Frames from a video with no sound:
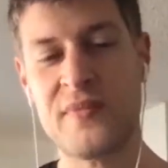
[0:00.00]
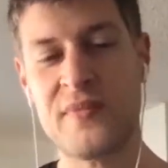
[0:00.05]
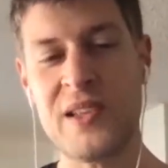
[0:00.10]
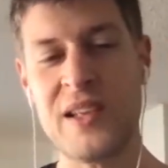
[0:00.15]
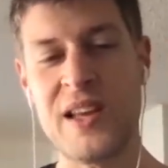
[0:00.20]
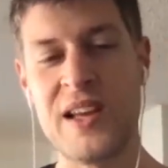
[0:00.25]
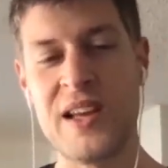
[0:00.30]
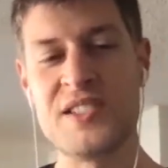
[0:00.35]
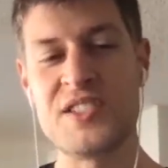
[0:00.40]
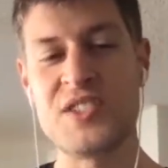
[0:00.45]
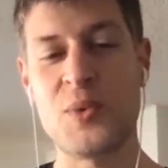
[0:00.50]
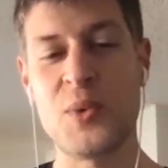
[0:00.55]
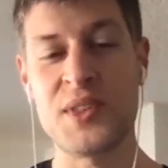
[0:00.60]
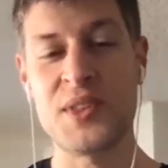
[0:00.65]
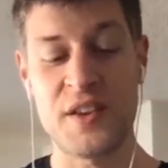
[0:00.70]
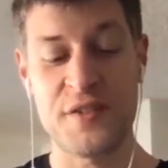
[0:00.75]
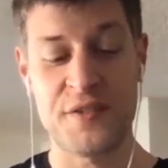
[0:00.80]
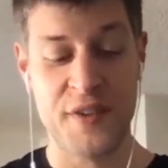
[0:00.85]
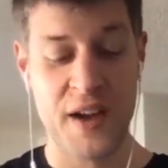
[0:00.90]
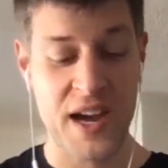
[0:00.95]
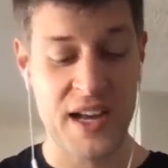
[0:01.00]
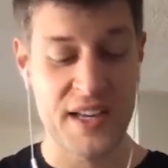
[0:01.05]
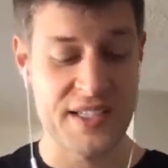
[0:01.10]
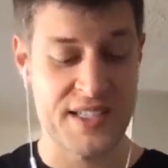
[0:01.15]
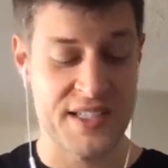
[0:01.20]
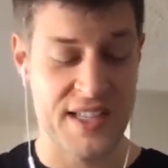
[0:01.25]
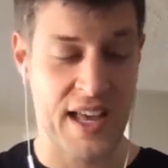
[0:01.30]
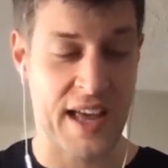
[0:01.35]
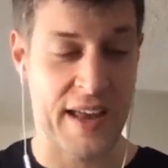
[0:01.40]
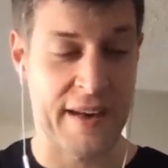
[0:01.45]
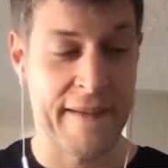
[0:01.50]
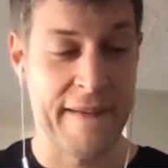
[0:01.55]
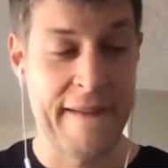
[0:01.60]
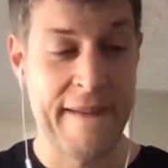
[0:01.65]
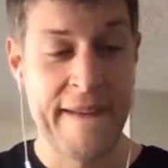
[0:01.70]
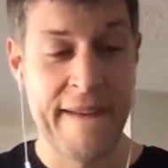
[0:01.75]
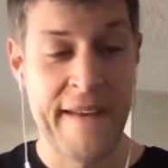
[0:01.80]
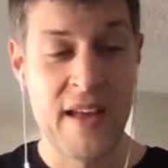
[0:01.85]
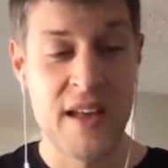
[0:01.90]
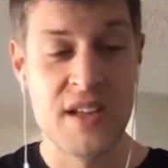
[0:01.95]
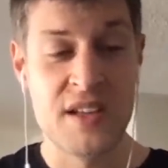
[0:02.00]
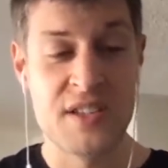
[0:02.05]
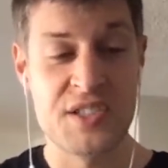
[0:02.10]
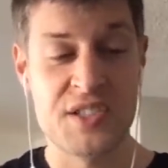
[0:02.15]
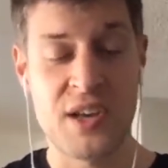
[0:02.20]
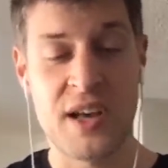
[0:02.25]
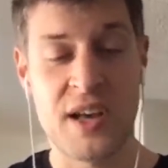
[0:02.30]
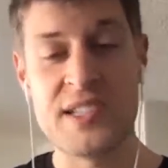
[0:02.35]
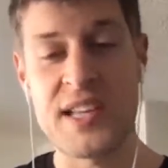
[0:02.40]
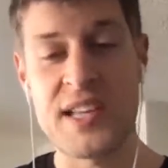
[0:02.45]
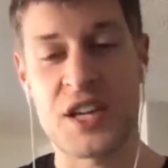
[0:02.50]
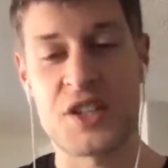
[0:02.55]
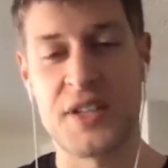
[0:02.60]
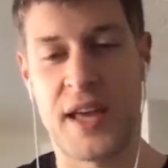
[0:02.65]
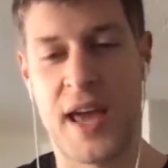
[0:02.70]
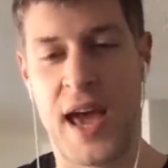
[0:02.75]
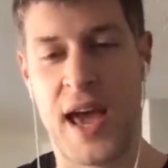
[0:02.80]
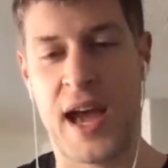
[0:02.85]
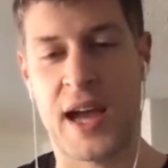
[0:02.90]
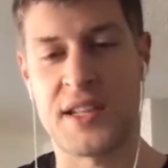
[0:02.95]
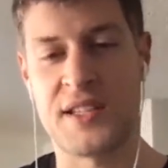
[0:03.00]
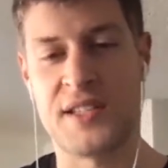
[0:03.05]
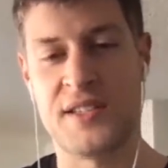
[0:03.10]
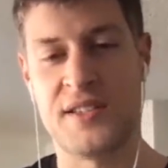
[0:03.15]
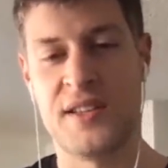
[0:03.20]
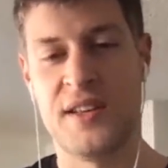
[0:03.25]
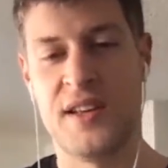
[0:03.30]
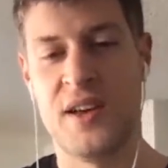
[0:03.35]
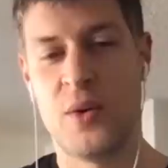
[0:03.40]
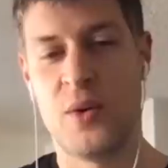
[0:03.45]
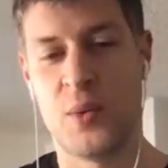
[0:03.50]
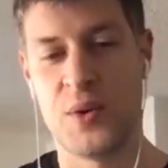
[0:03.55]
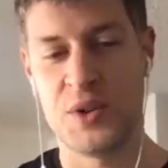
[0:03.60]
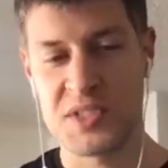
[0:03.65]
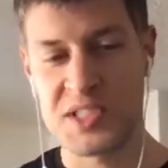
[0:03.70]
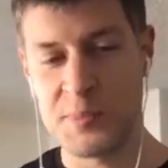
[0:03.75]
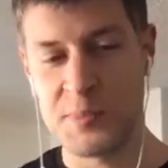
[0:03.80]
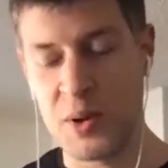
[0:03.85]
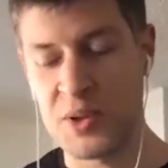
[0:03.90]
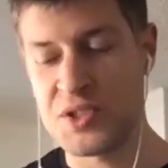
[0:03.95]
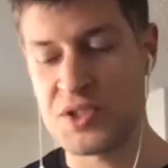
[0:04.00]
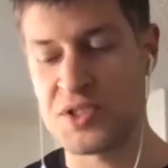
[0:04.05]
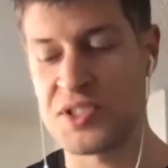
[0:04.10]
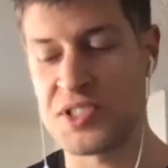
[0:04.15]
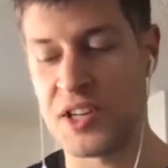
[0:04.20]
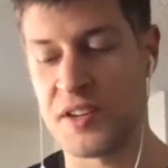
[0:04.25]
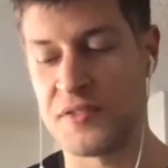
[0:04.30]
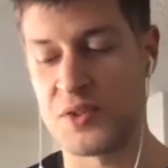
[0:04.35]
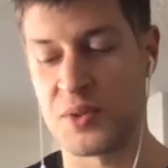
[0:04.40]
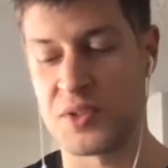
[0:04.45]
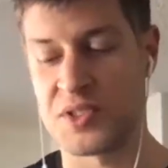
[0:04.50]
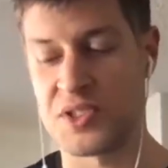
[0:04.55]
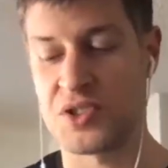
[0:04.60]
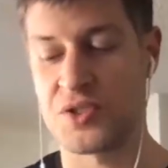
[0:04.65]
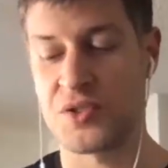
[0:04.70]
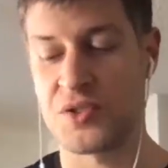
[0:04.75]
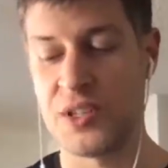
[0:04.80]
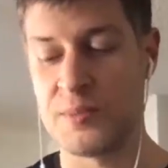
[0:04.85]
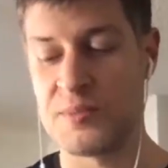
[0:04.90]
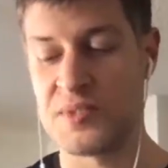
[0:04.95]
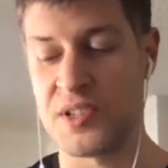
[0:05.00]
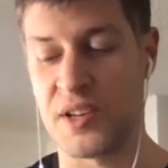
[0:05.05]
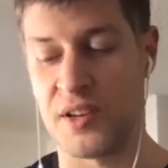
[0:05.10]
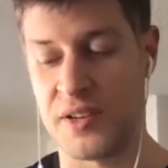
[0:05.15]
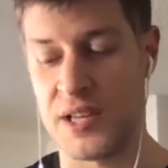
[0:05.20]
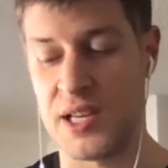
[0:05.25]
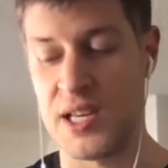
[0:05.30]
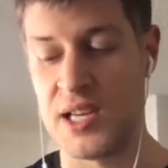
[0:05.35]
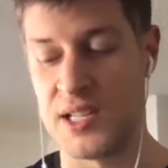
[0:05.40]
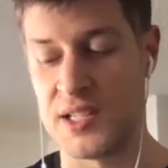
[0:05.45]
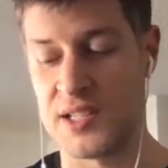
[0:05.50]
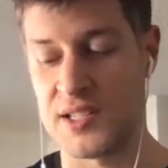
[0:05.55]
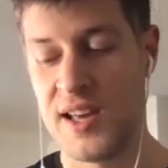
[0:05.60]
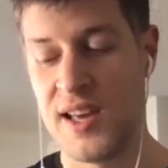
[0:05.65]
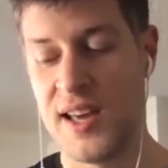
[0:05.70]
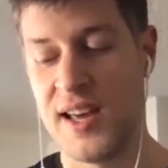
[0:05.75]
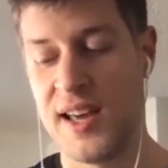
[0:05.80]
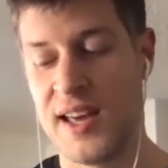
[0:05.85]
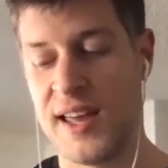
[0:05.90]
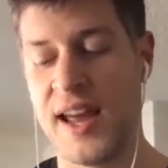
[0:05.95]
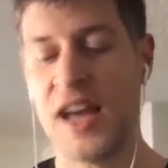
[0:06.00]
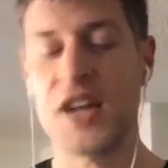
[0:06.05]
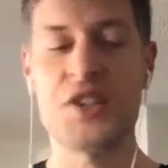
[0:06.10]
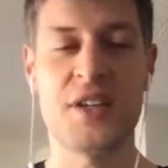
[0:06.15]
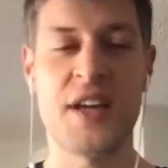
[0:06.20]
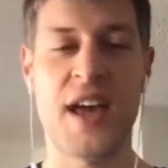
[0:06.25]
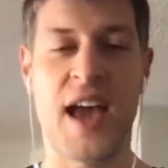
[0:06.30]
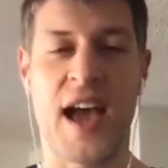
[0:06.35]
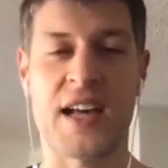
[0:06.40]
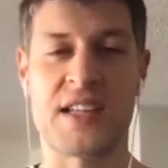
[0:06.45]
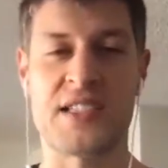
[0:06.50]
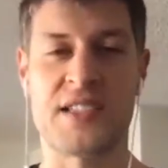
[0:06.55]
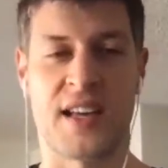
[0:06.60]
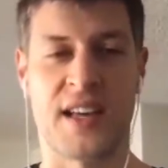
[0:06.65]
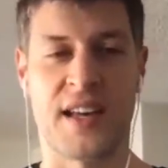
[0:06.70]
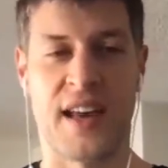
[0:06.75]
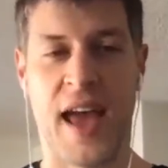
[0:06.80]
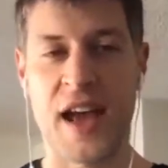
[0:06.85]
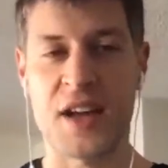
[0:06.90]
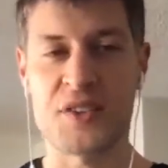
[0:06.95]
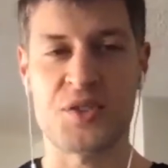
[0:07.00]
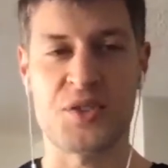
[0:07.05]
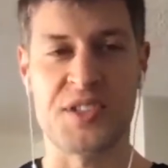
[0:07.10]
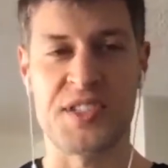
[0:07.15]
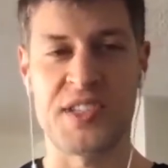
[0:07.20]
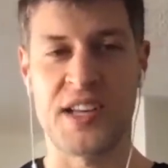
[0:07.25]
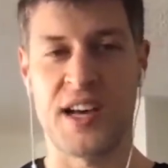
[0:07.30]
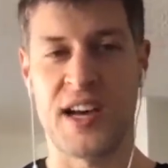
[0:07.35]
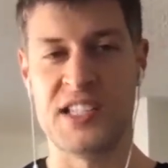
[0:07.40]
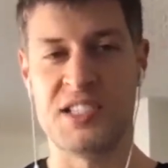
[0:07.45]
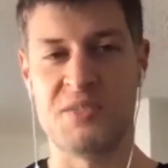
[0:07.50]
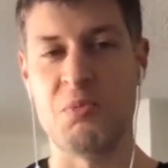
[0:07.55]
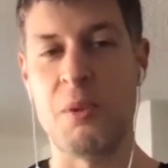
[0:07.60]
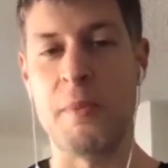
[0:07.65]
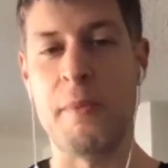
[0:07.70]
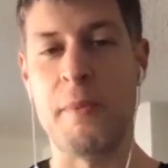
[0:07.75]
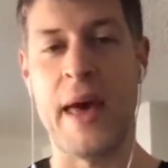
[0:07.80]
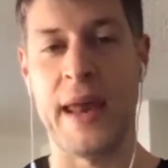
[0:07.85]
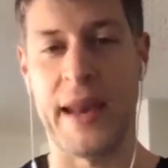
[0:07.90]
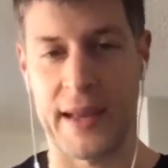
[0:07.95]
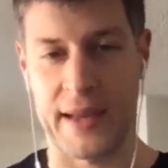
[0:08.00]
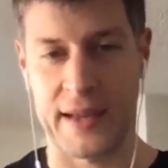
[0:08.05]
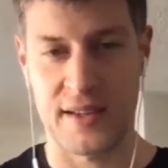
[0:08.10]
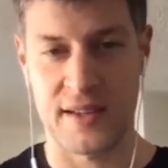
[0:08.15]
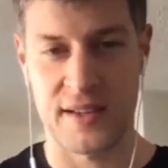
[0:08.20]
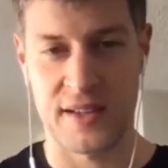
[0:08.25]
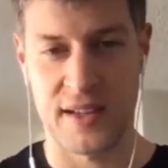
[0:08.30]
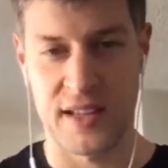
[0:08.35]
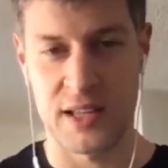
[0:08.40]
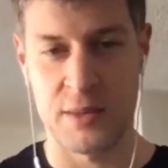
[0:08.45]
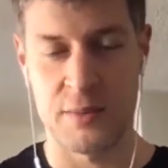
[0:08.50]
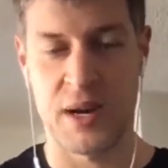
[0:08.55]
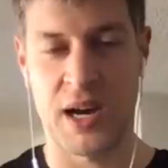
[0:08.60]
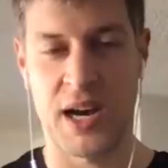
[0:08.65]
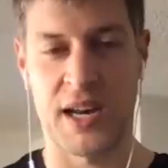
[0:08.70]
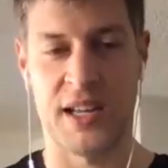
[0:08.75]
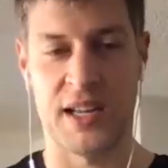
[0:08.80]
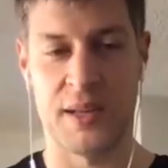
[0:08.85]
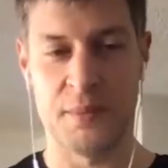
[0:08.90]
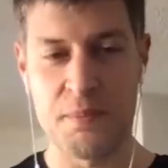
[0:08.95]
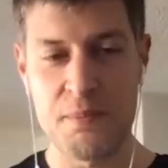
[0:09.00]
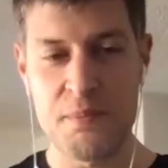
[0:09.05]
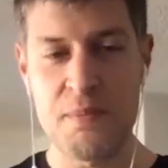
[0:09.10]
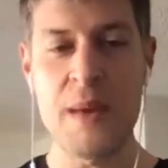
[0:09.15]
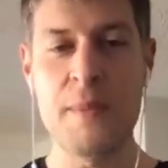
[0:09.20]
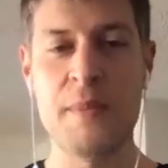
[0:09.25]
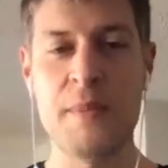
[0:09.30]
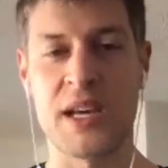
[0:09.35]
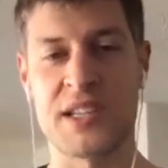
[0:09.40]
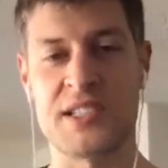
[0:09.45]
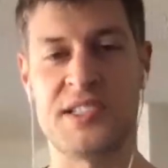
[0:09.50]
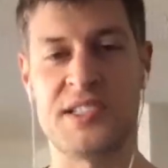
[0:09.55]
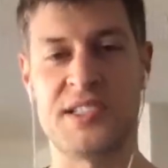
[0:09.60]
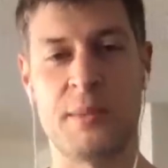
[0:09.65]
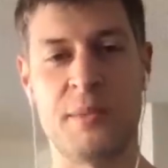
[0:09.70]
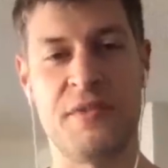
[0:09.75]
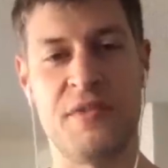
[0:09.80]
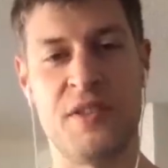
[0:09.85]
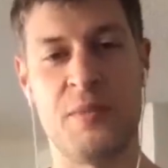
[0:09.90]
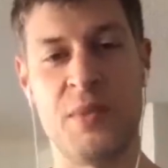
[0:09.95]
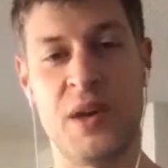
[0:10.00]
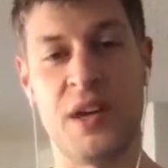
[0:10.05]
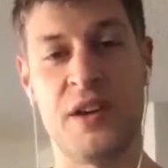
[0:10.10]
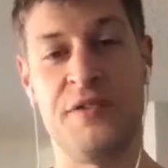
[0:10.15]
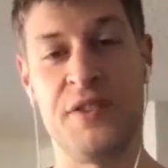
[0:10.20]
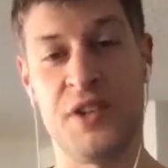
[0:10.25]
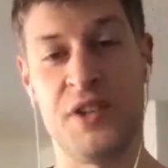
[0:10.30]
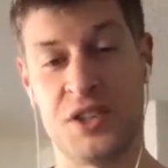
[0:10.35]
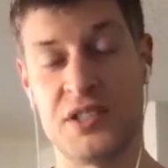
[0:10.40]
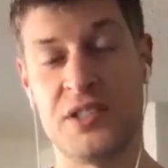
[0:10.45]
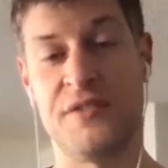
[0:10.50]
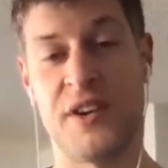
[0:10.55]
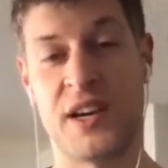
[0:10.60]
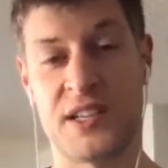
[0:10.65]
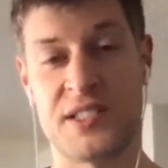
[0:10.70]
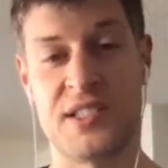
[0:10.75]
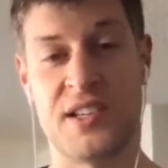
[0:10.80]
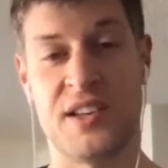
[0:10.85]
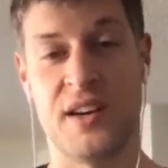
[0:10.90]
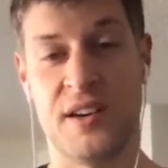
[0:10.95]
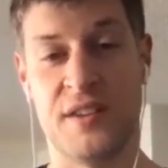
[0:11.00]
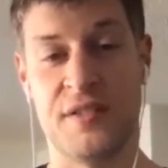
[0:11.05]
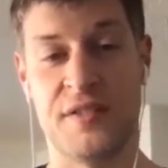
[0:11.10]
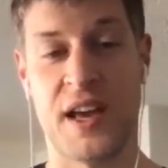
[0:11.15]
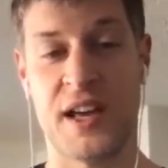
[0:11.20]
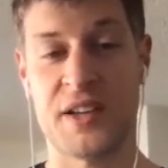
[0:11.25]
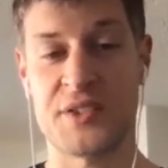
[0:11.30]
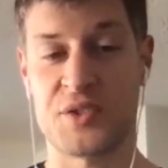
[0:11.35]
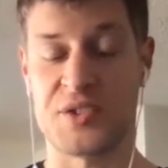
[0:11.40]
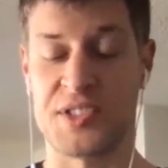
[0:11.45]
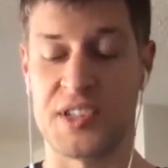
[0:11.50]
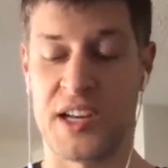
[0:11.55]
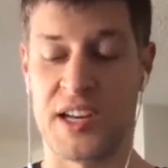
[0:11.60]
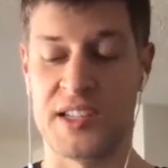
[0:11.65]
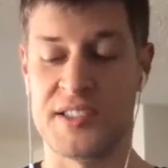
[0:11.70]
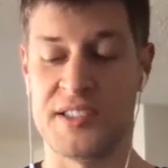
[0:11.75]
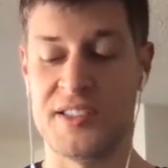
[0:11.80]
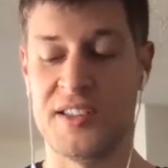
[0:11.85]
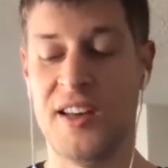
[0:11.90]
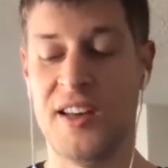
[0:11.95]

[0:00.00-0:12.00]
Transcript: And so what they find is that saunas actually act when you expose yourself to extremes of heat, it actually acts like an exercise mimetic in the body. It mimics some of the beneficial effects of exercise